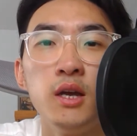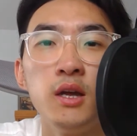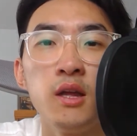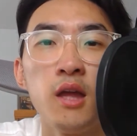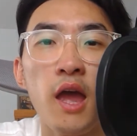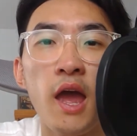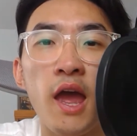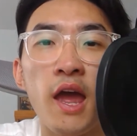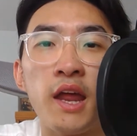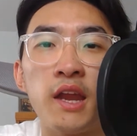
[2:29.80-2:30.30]

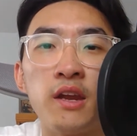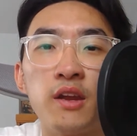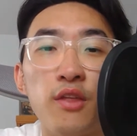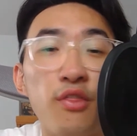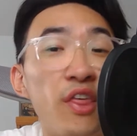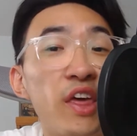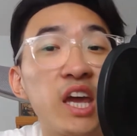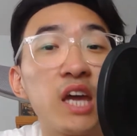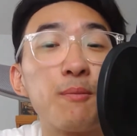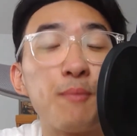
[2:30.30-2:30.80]
And
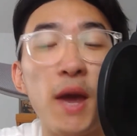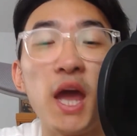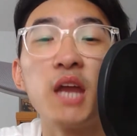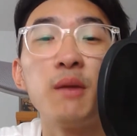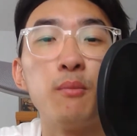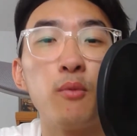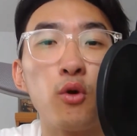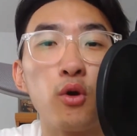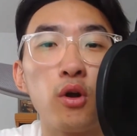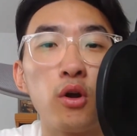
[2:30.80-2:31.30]
they get paid
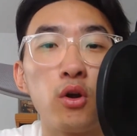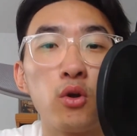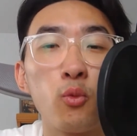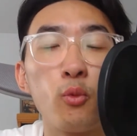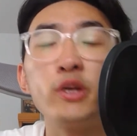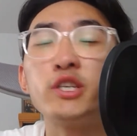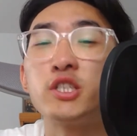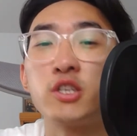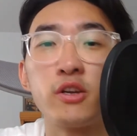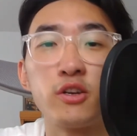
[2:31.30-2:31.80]
more,
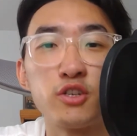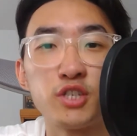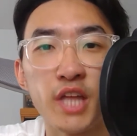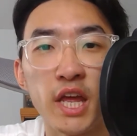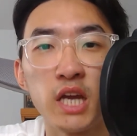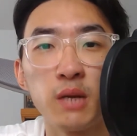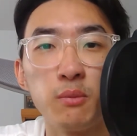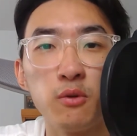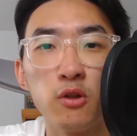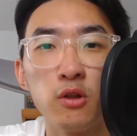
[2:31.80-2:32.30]
which is
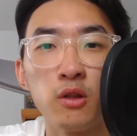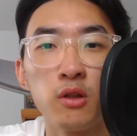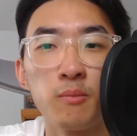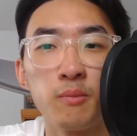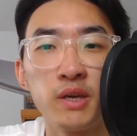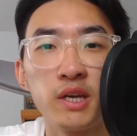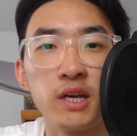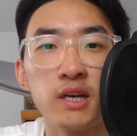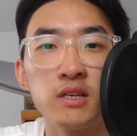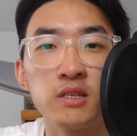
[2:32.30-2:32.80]
understandable
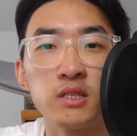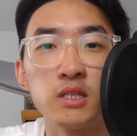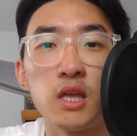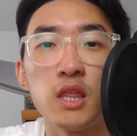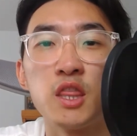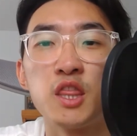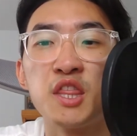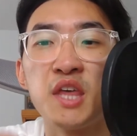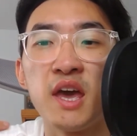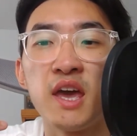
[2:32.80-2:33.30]
because
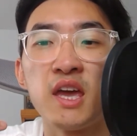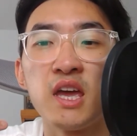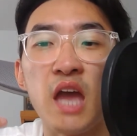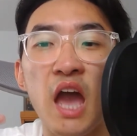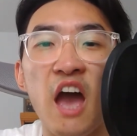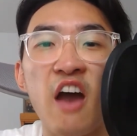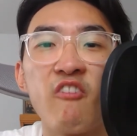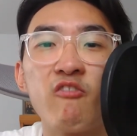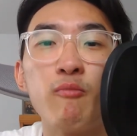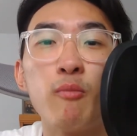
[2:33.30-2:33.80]
they
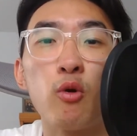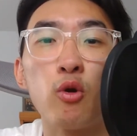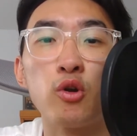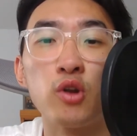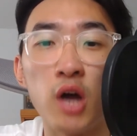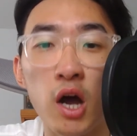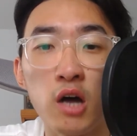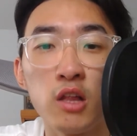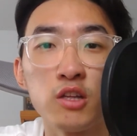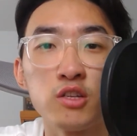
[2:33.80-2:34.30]
have more
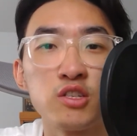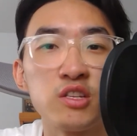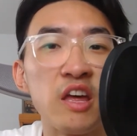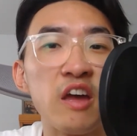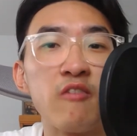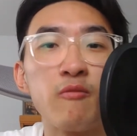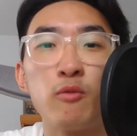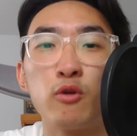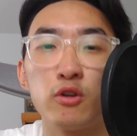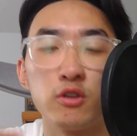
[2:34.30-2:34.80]
knowledge, they
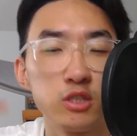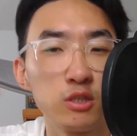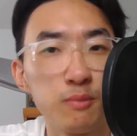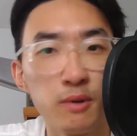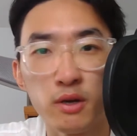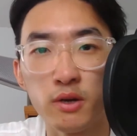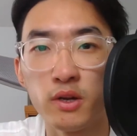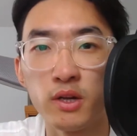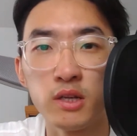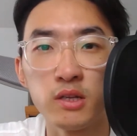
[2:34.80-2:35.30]
have more
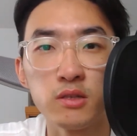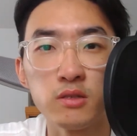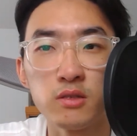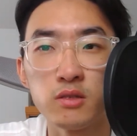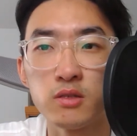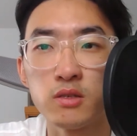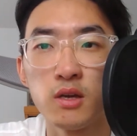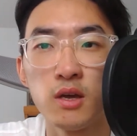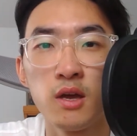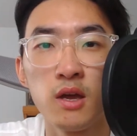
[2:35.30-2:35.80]

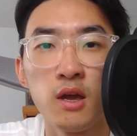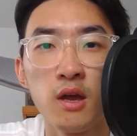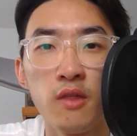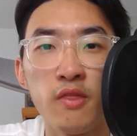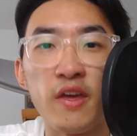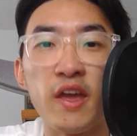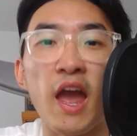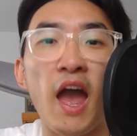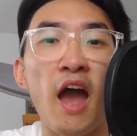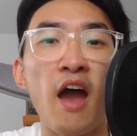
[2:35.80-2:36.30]
experience,
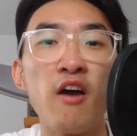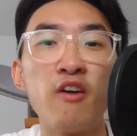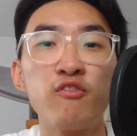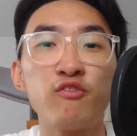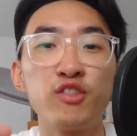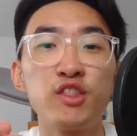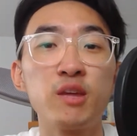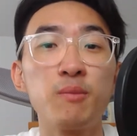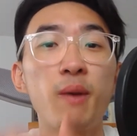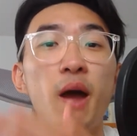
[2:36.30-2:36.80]
they
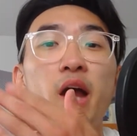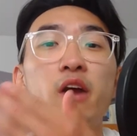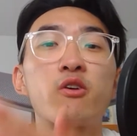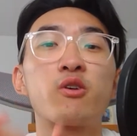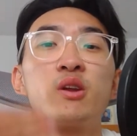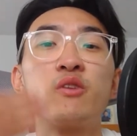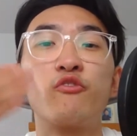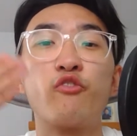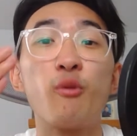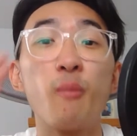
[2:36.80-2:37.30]
have the
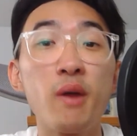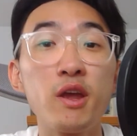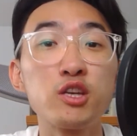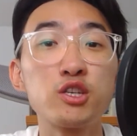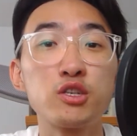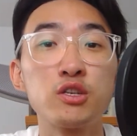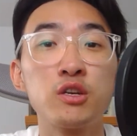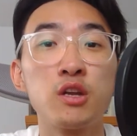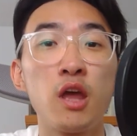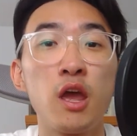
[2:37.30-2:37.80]
background
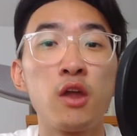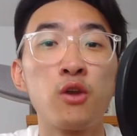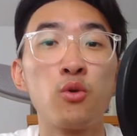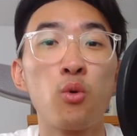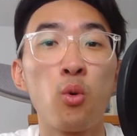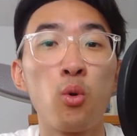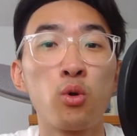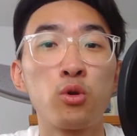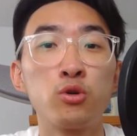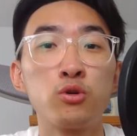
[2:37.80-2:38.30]
information in
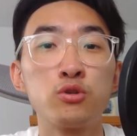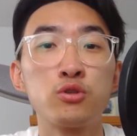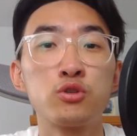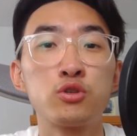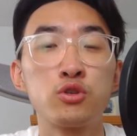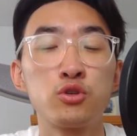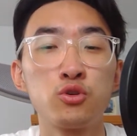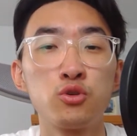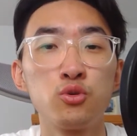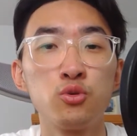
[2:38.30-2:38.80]
order
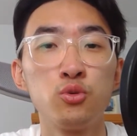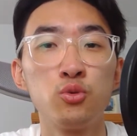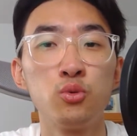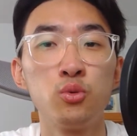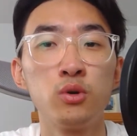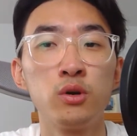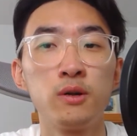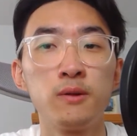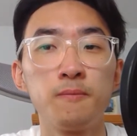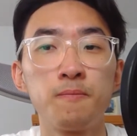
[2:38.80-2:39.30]
to